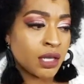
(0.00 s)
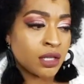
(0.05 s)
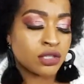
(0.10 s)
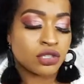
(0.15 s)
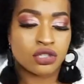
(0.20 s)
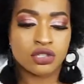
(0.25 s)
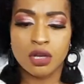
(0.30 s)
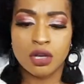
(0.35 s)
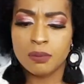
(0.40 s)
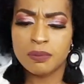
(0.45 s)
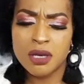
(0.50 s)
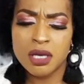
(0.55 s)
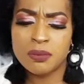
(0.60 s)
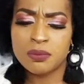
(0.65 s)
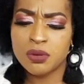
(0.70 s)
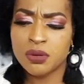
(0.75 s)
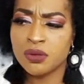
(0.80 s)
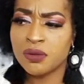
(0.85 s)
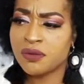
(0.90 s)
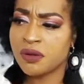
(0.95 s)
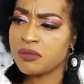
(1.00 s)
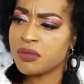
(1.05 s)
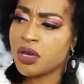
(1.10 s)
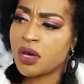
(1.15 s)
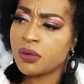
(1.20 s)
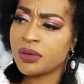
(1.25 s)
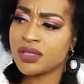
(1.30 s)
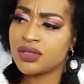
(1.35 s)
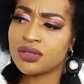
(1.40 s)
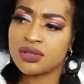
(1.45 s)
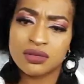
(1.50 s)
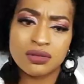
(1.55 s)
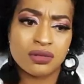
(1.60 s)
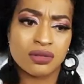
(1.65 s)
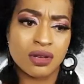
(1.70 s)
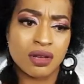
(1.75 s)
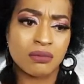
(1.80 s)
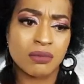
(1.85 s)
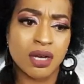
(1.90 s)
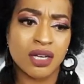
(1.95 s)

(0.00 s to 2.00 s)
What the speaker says: stop people from going to them.